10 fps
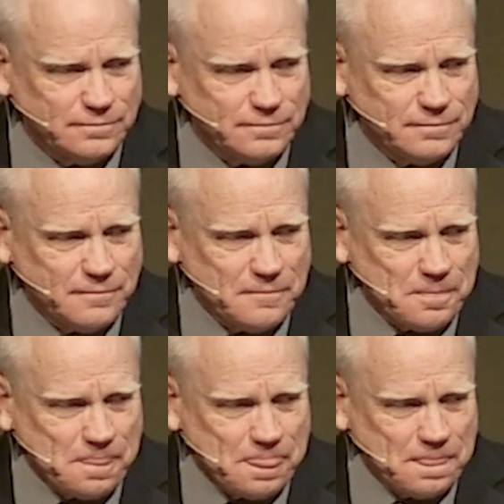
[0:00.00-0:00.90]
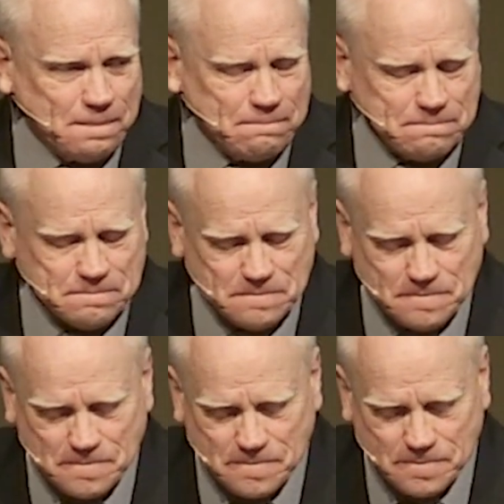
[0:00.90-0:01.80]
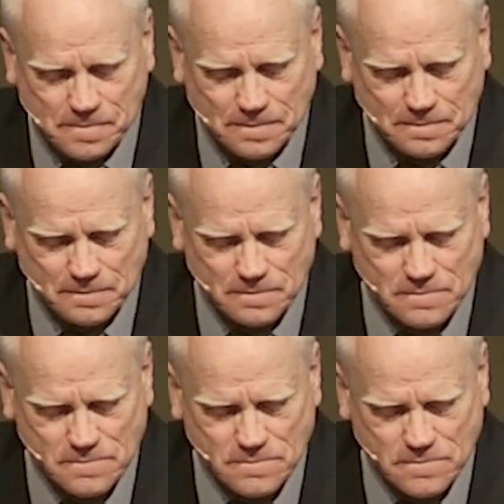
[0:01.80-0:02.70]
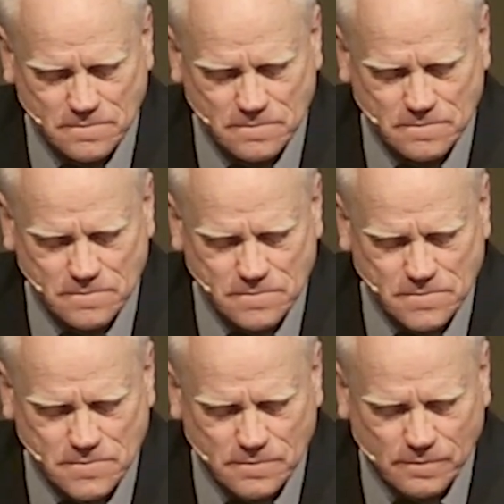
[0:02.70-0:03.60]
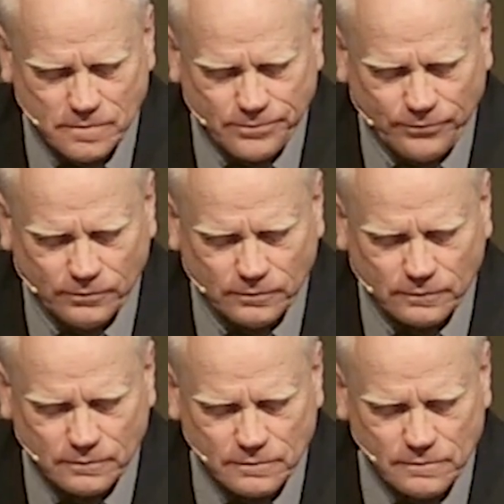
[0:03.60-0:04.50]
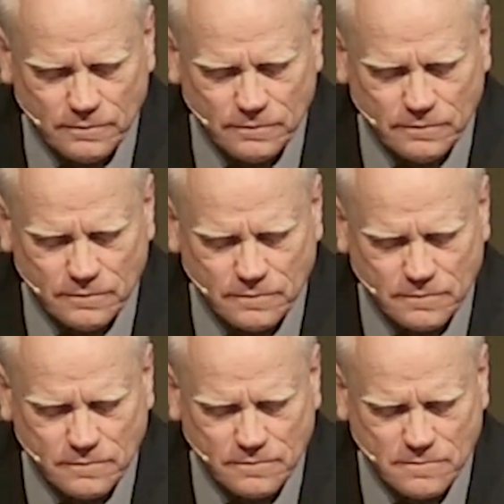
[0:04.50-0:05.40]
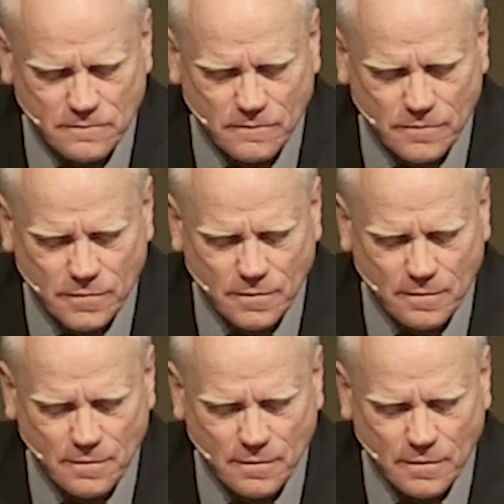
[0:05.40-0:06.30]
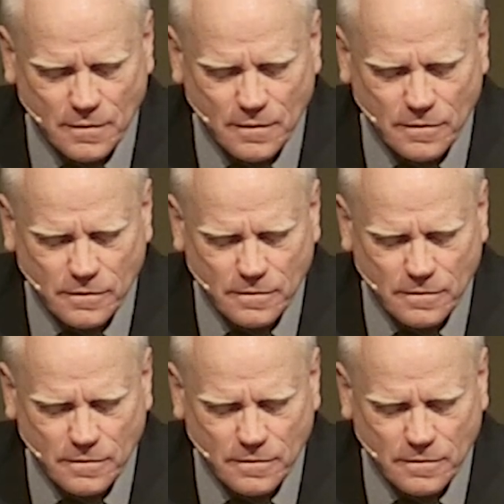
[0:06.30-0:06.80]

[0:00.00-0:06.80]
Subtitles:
(silence)